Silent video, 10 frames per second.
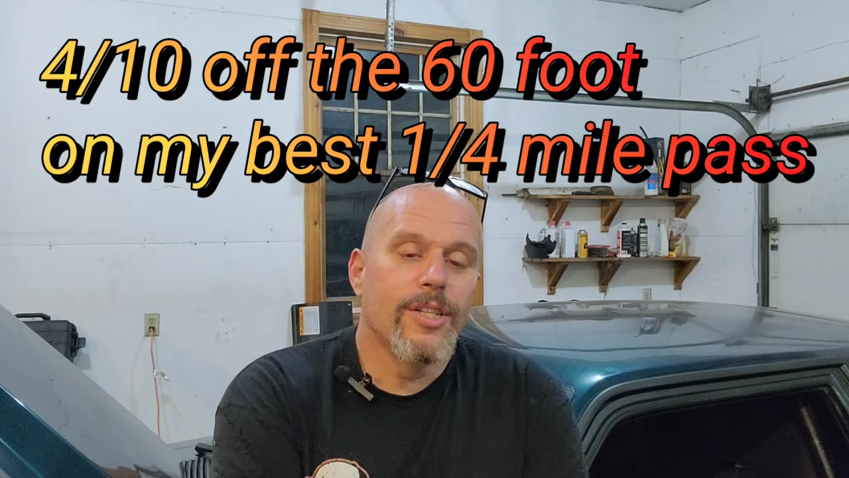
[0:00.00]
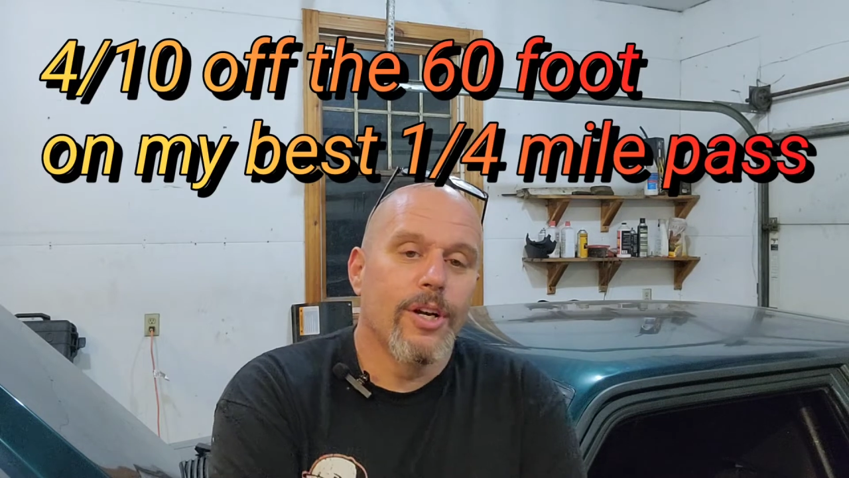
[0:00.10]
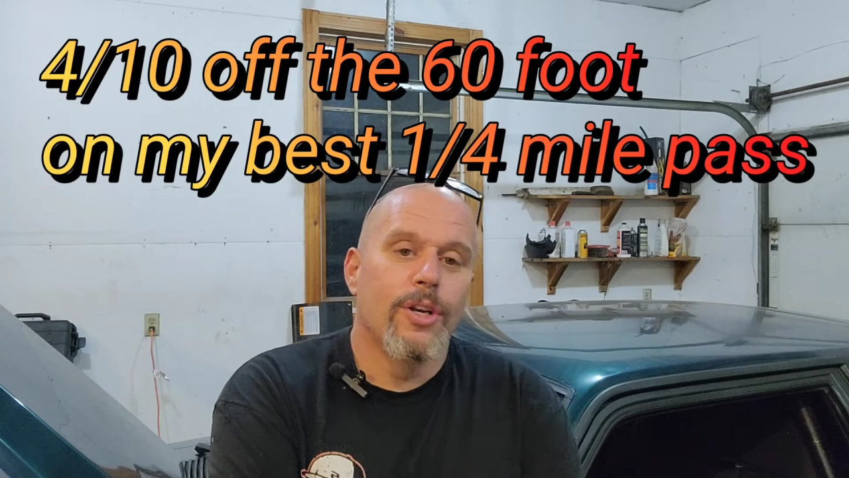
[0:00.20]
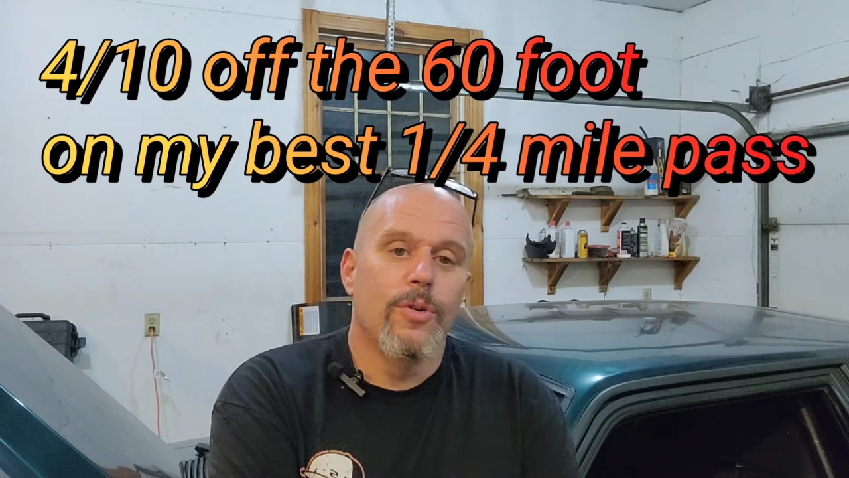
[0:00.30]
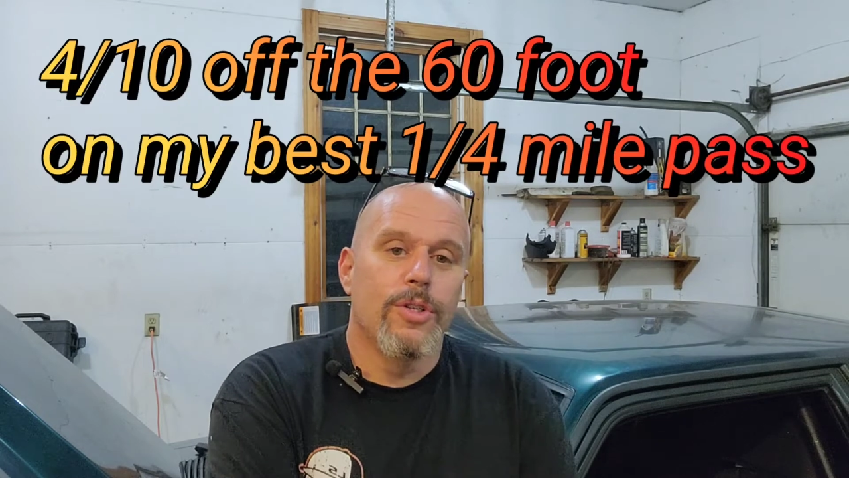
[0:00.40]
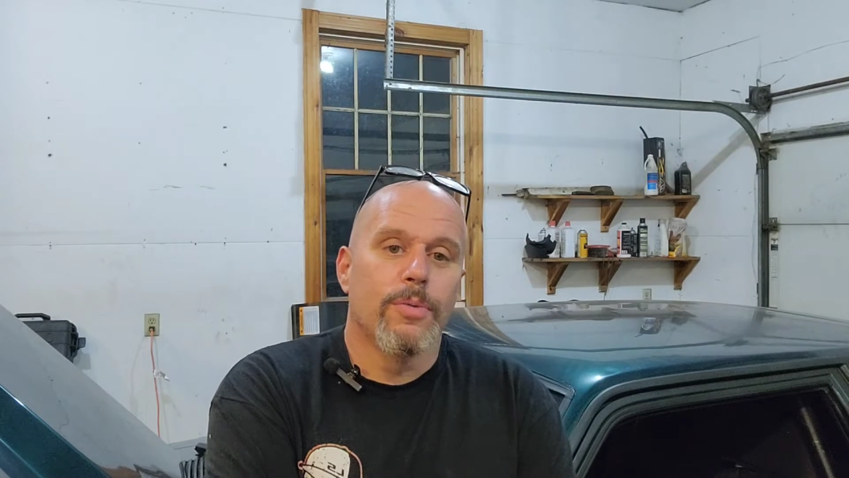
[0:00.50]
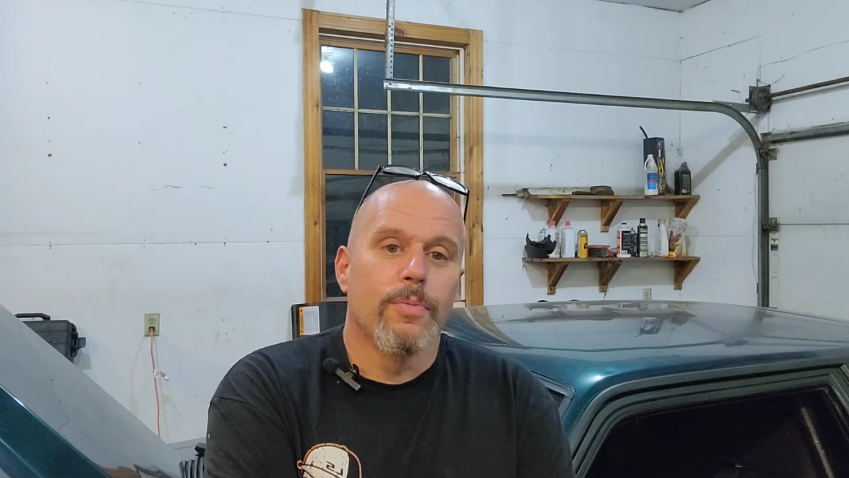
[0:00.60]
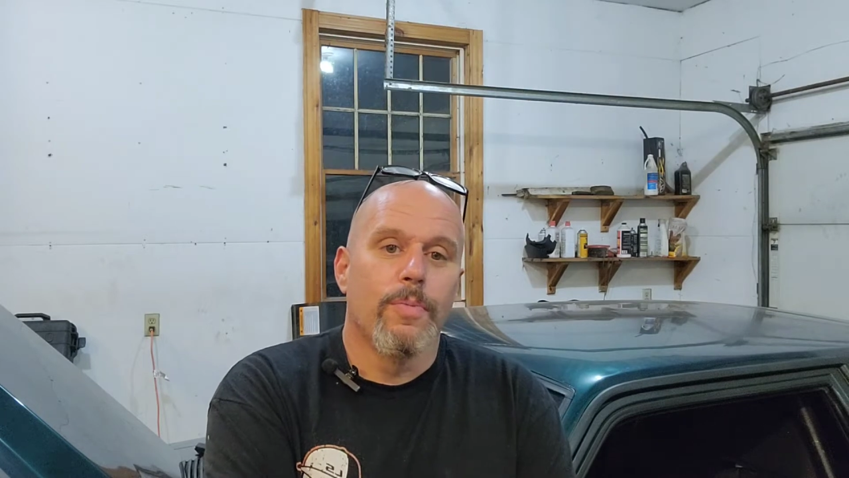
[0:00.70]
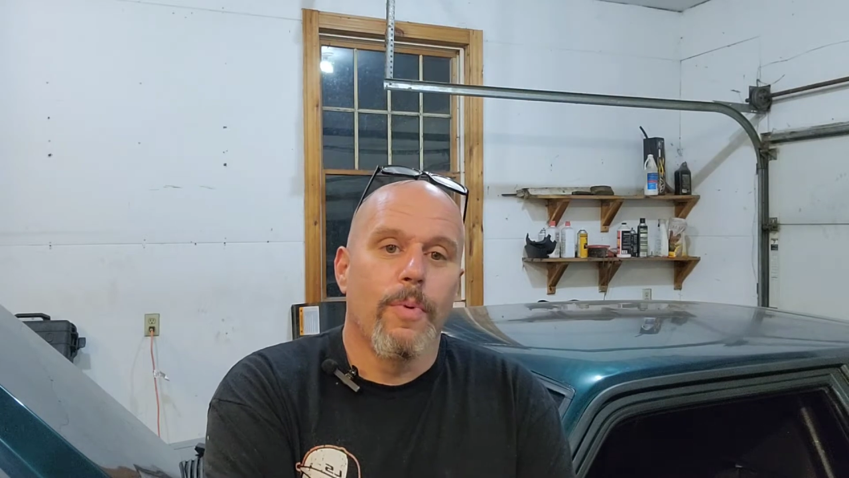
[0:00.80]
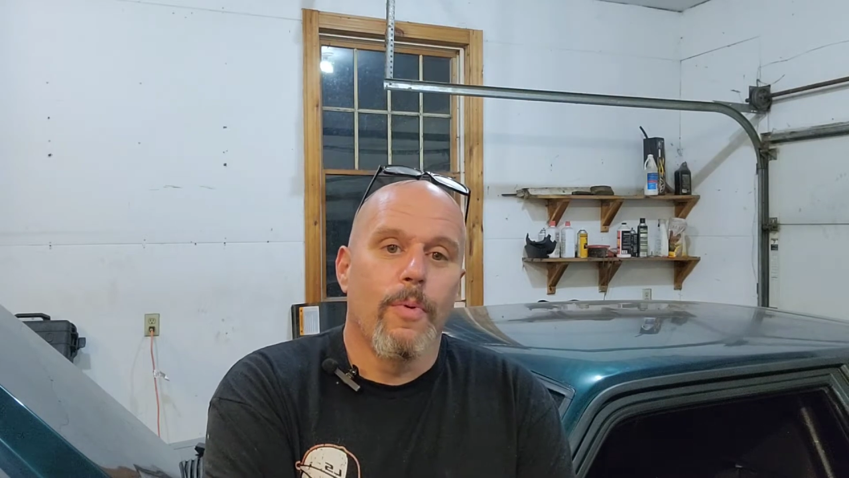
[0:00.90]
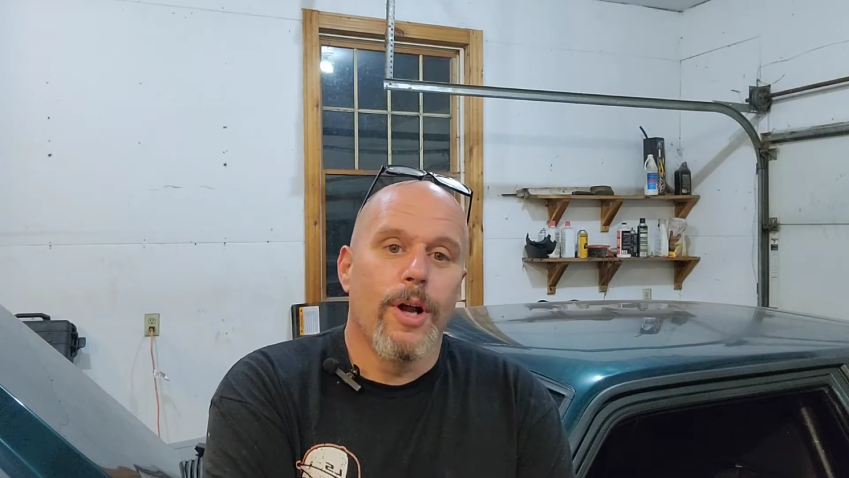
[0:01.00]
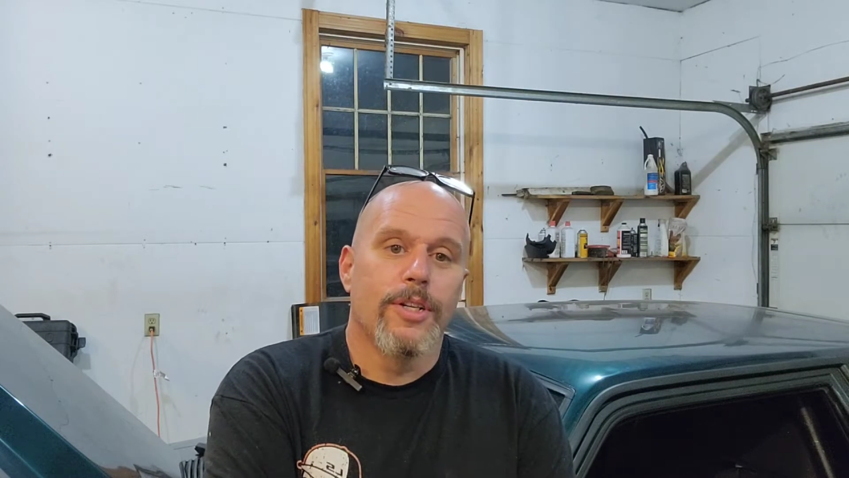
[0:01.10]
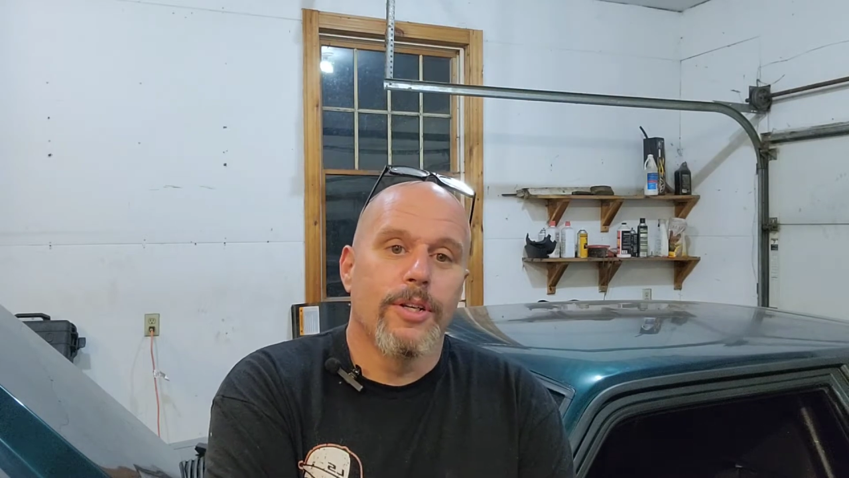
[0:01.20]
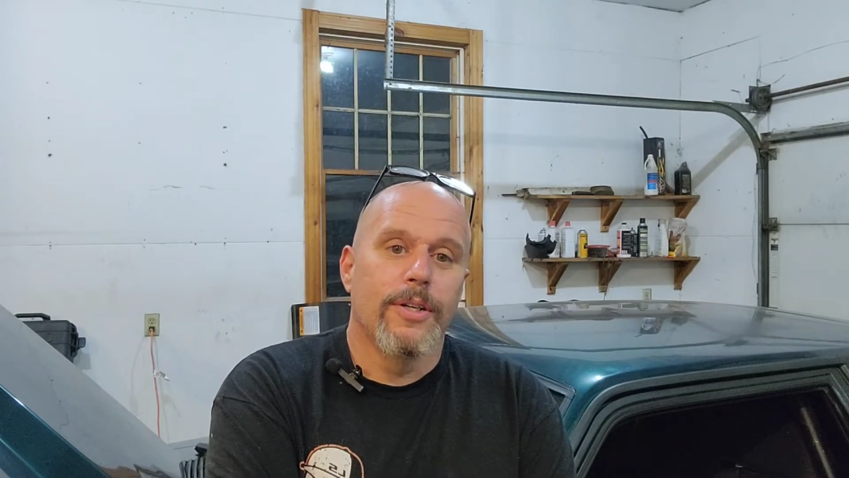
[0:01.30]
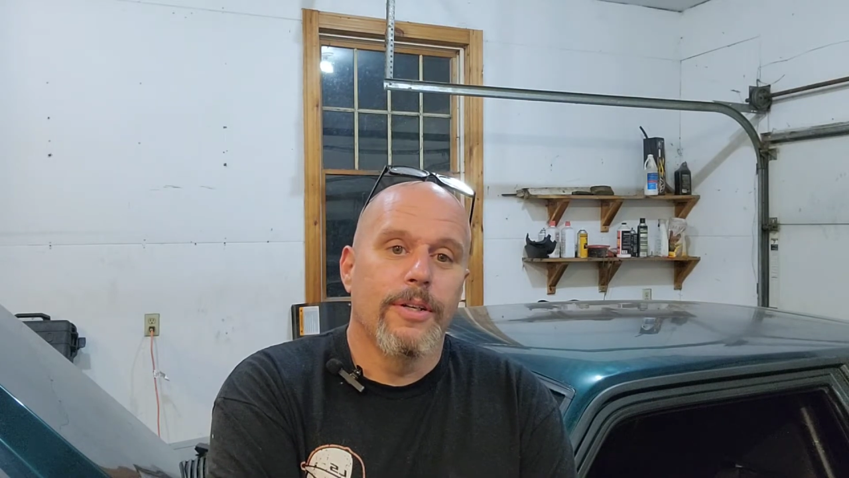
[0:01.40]
I started doing some
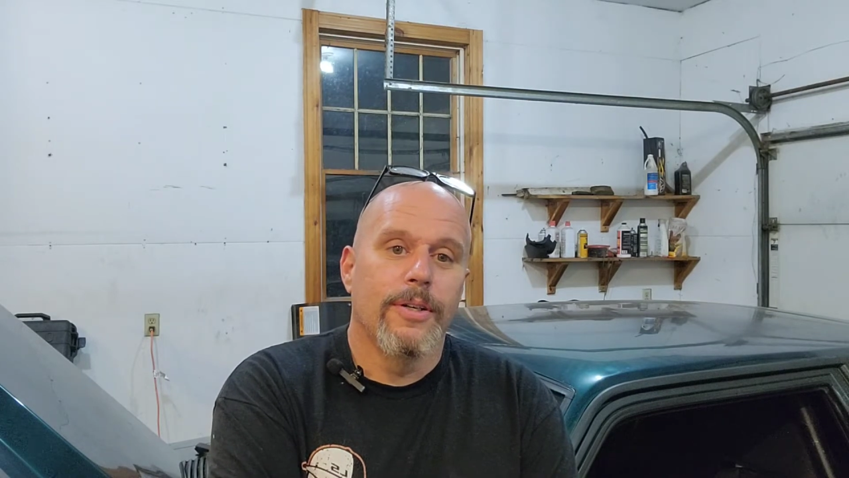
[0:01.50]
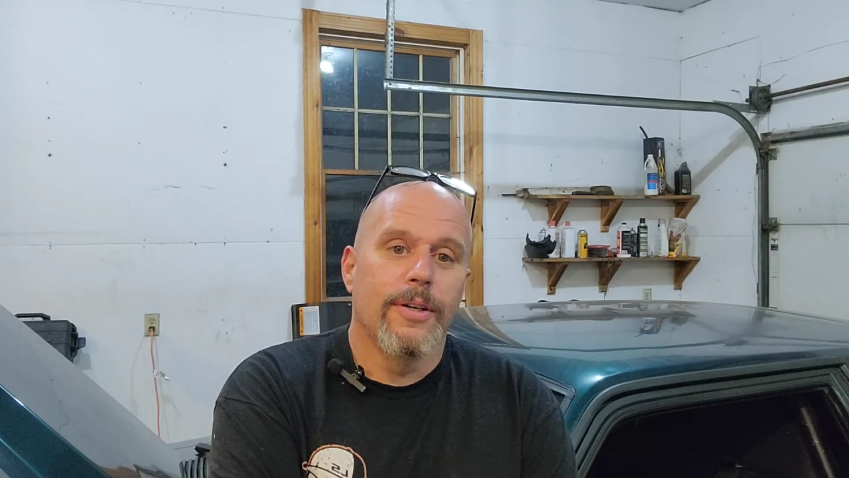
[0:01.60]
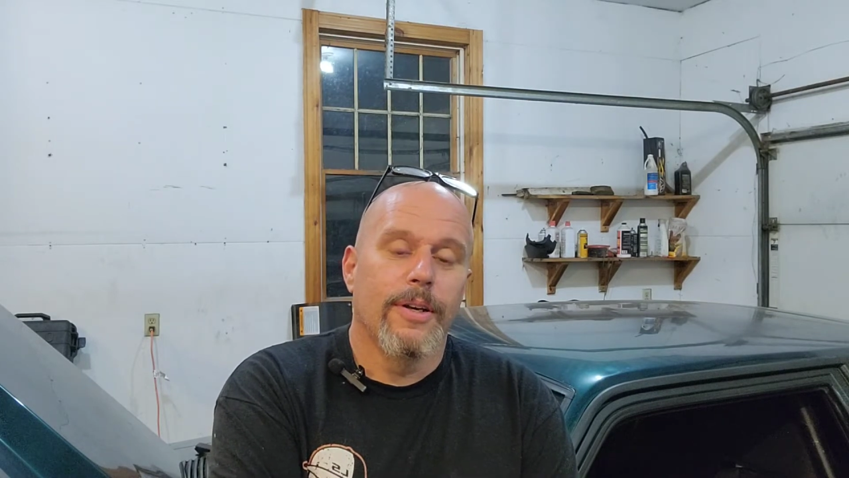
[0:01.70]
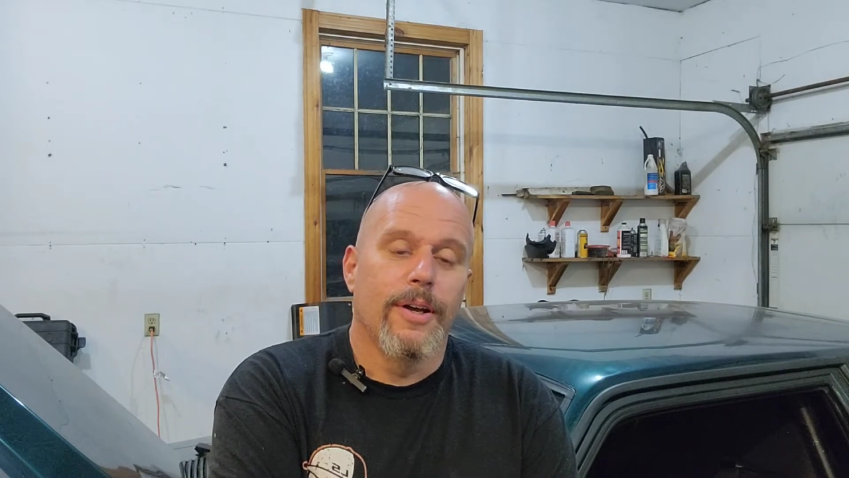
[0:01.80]
watching